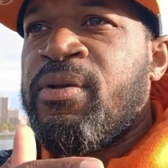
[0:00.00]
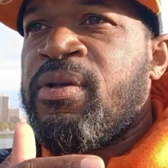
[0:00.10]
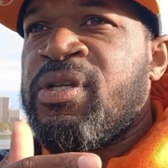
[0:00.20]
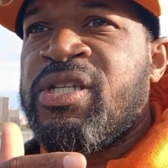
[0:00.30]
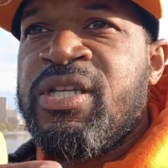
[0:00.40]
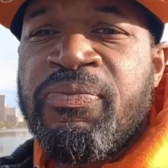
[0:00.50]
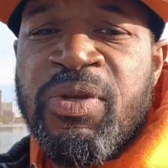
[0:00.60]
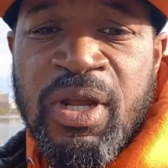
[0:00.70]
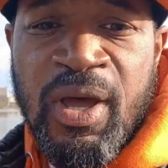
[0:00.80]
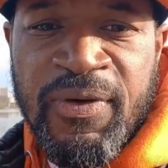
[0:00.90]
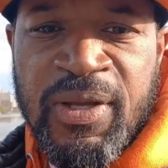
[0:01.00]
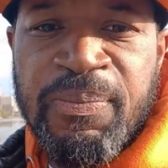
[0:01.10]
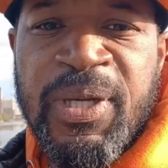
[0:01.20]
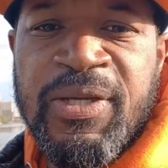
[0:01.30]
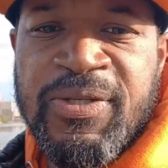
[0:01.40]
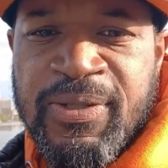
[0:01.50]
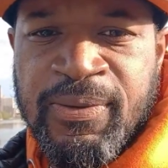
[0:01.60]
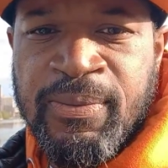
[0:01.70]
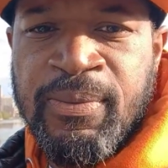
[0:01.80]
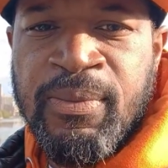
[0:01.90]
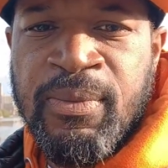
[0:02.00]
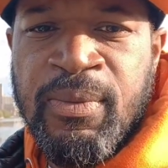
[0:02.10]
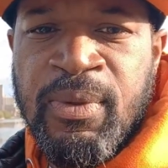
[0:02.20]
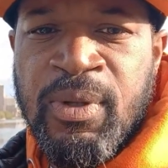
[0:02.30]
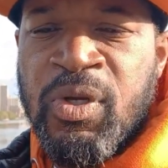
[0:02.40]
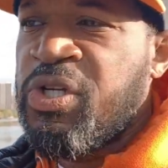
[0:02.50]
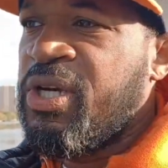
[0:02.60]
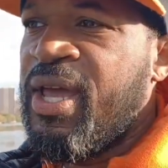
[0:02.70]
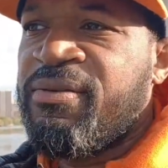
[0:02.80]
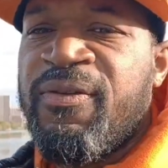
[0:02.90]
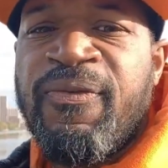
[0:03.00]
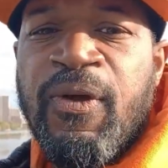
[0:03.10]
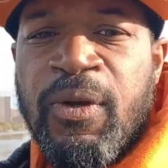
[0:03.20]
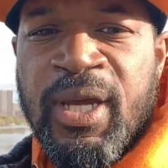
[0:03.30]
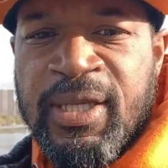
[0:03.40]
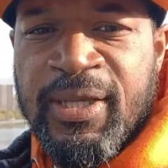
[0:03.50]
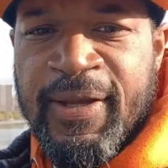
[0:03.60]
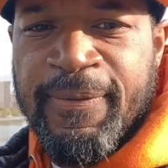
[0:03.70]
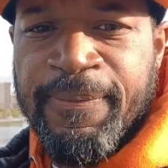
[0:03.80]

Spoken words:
something other than peace. You shouldn't have to feel like that.